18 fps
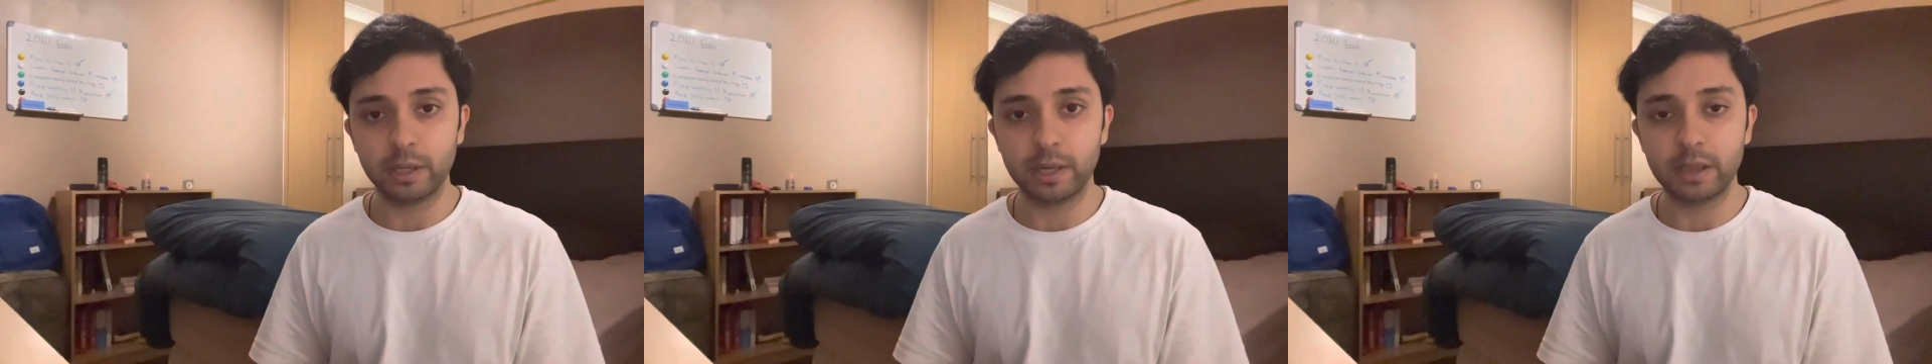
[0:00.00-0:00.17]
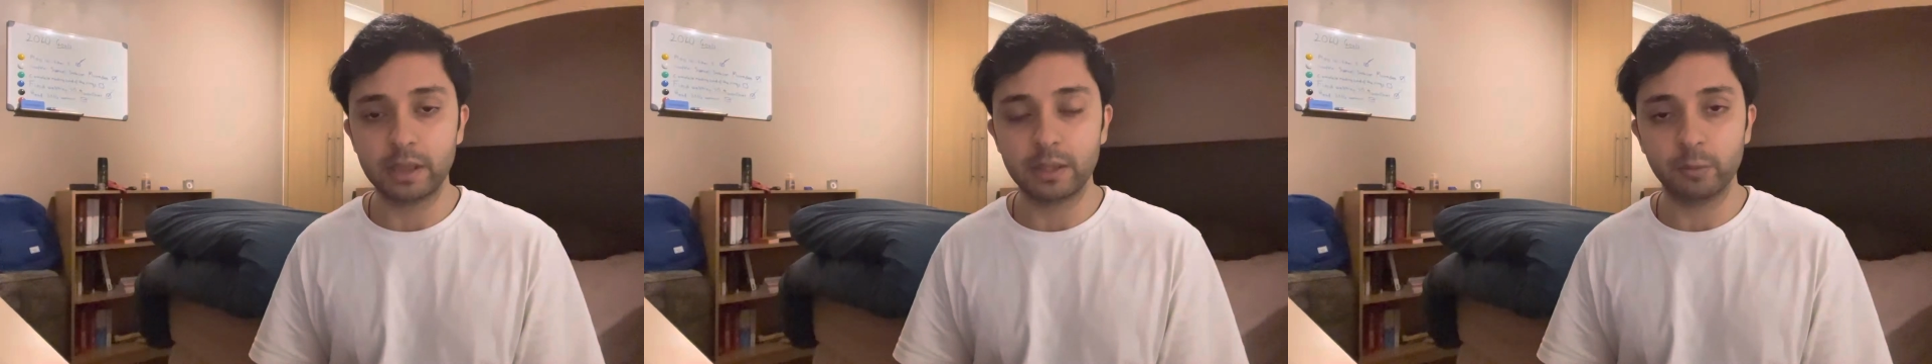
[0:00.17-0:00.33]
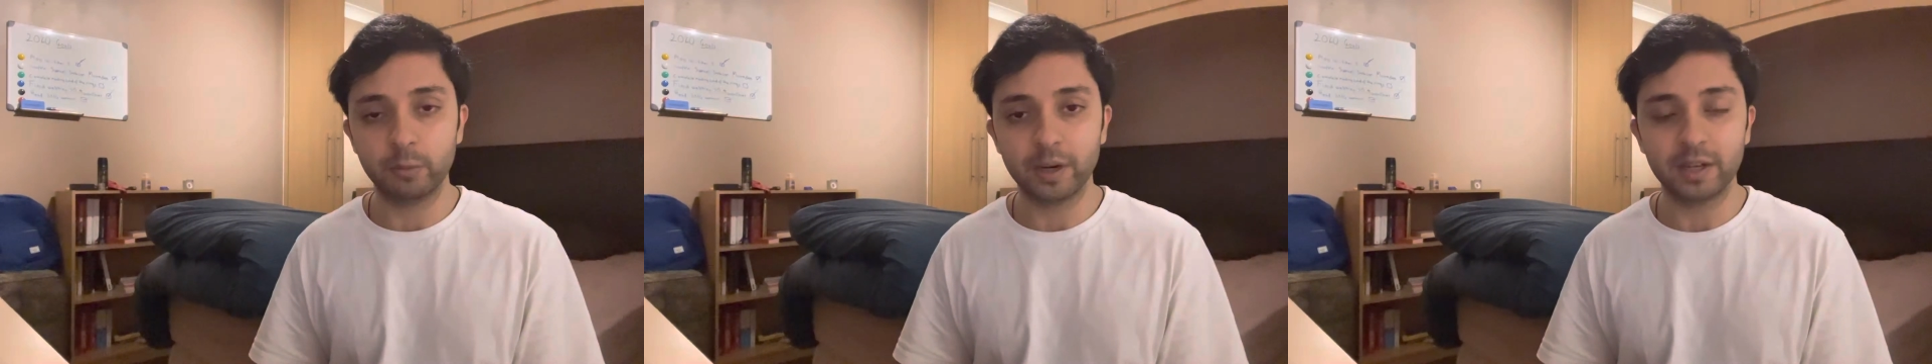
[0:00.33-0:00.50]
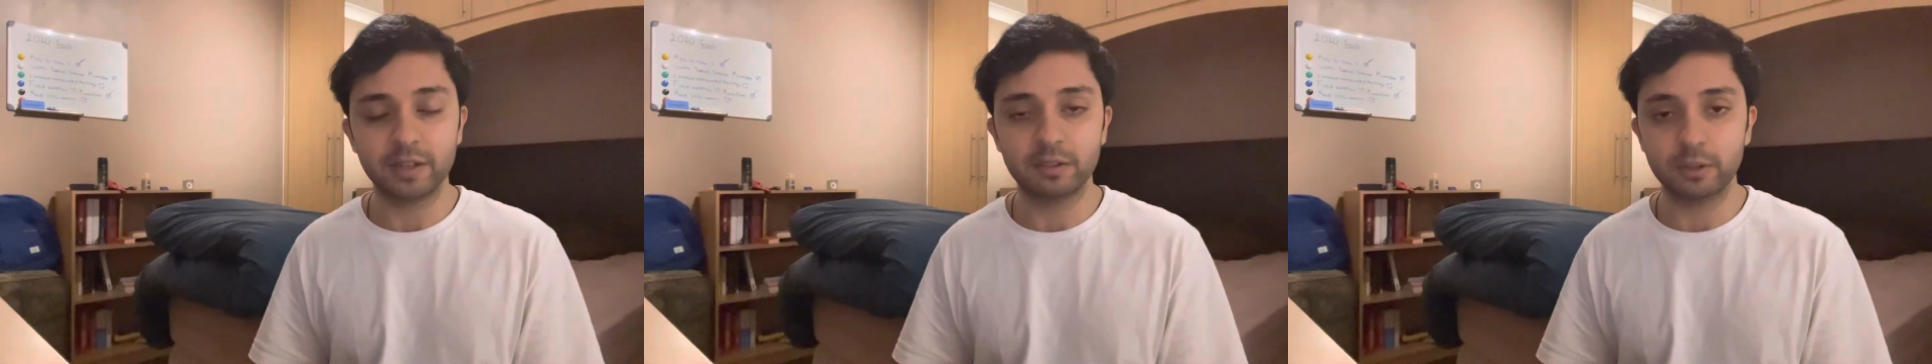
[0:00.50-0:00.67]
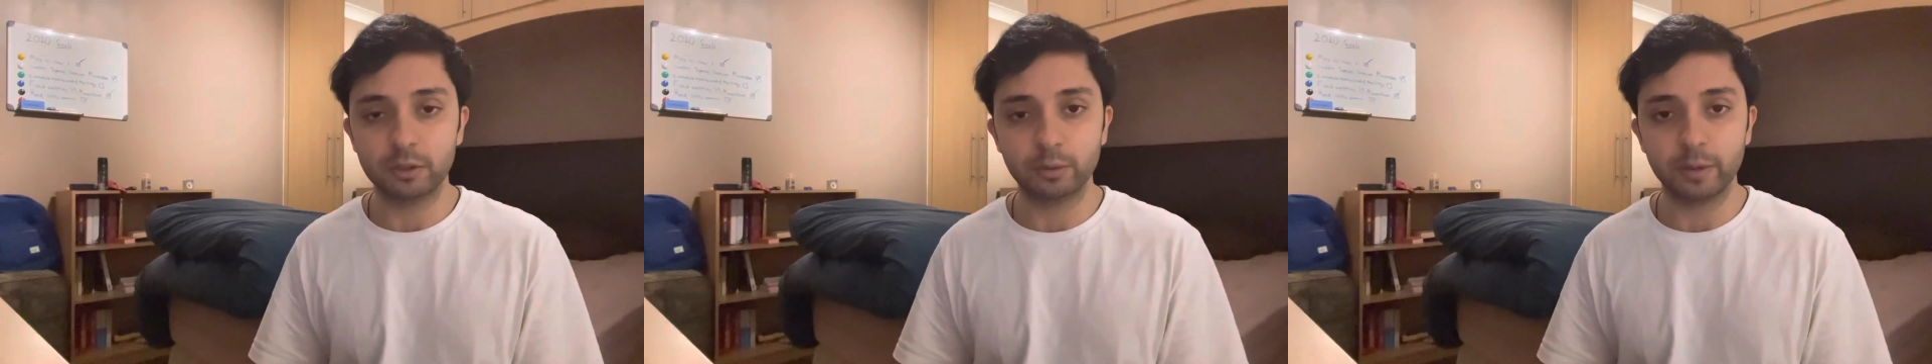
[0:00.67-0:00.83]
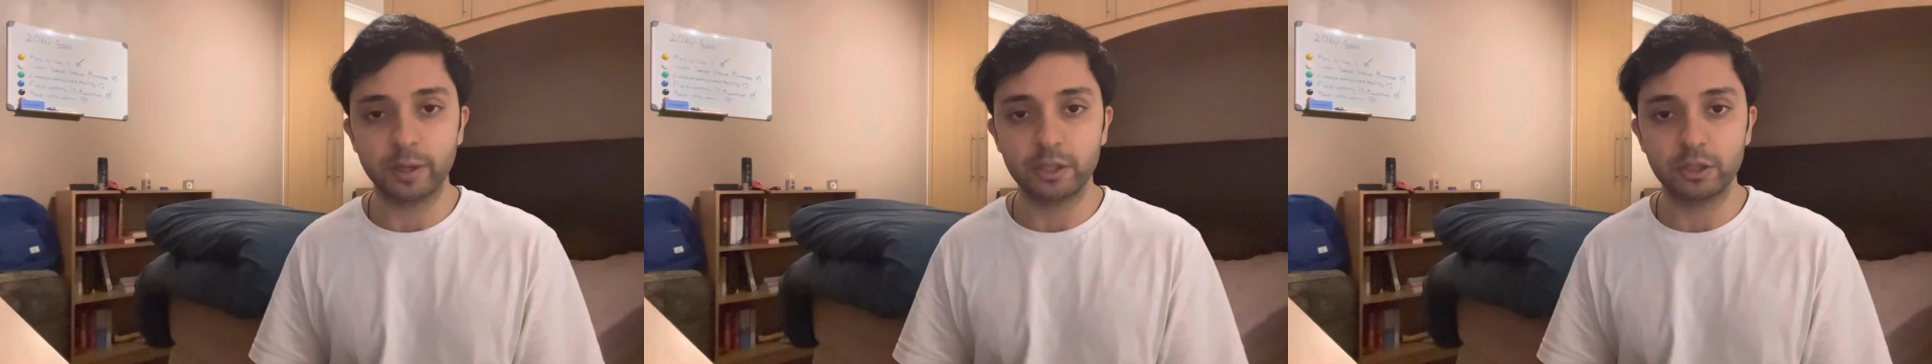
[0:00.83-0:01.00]
in the work
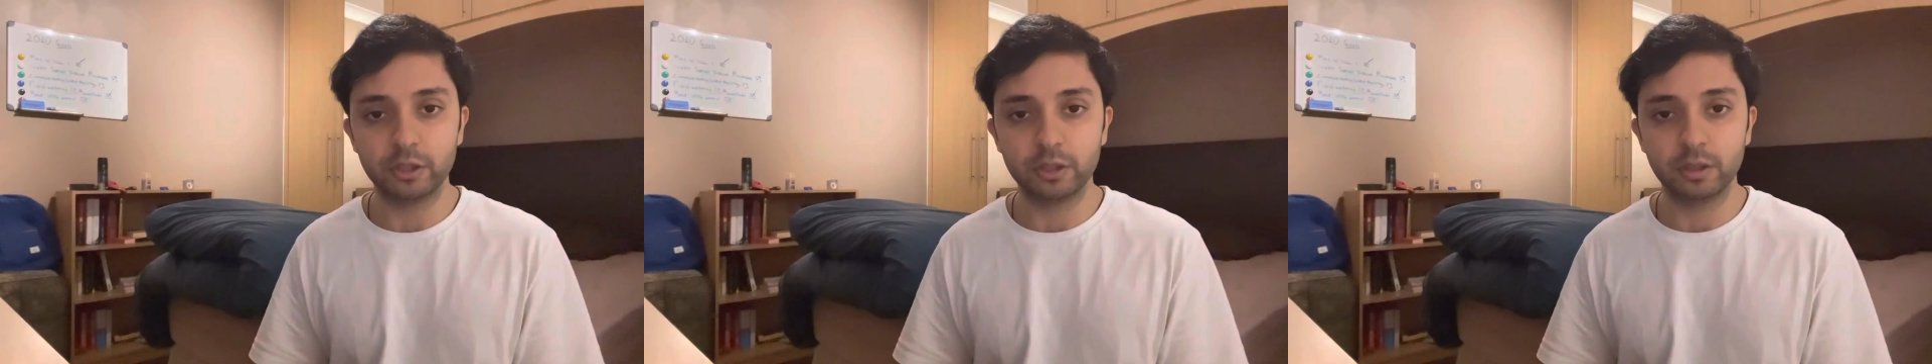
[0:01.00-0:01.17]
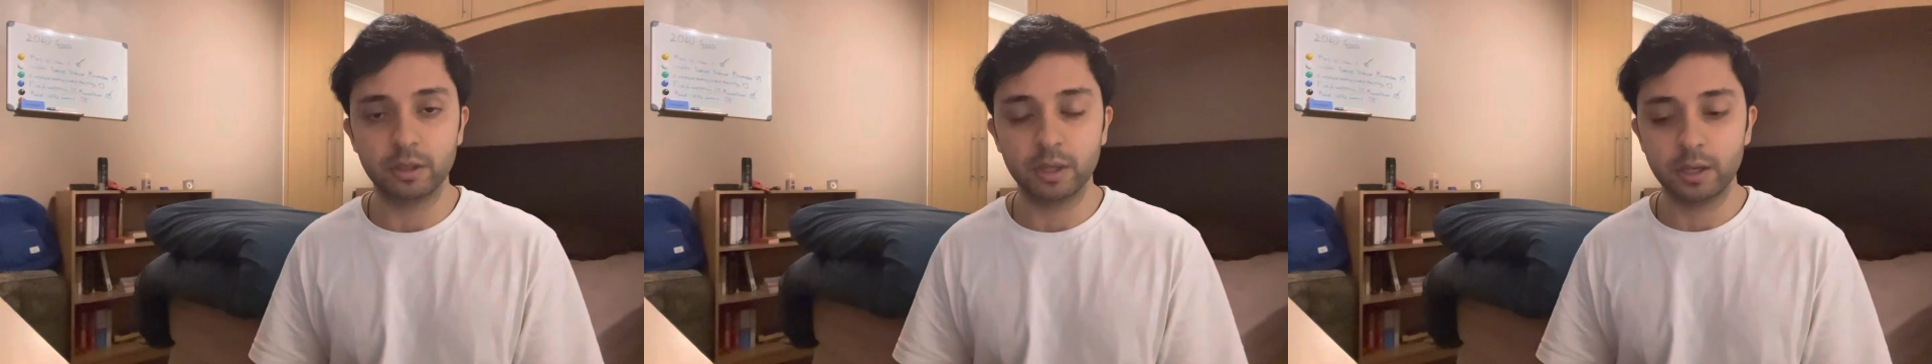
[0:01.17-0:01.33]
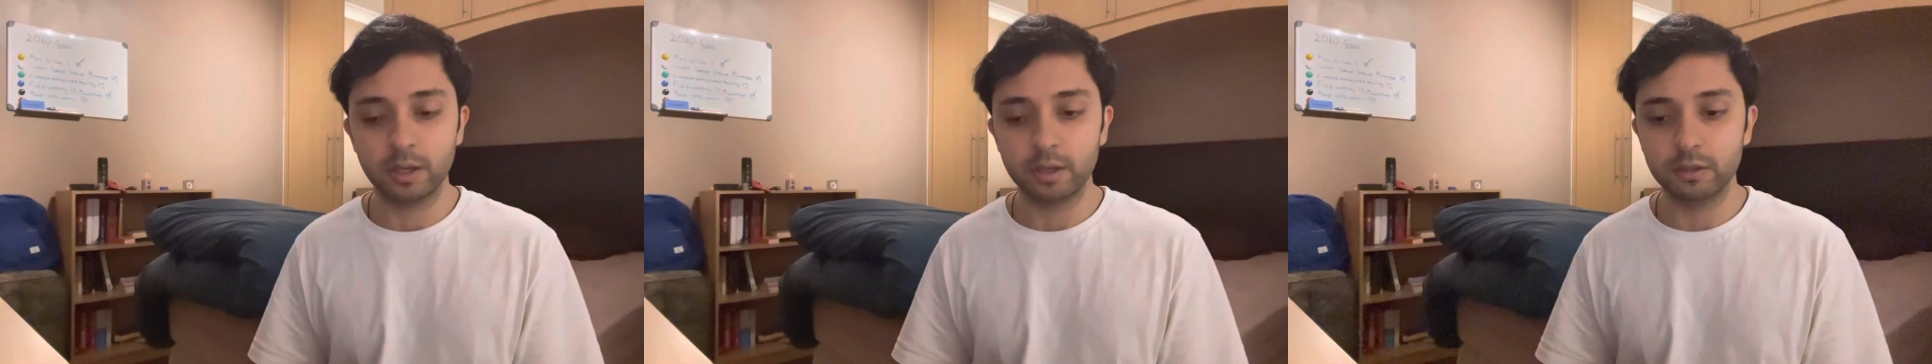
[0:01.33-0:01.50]
situation.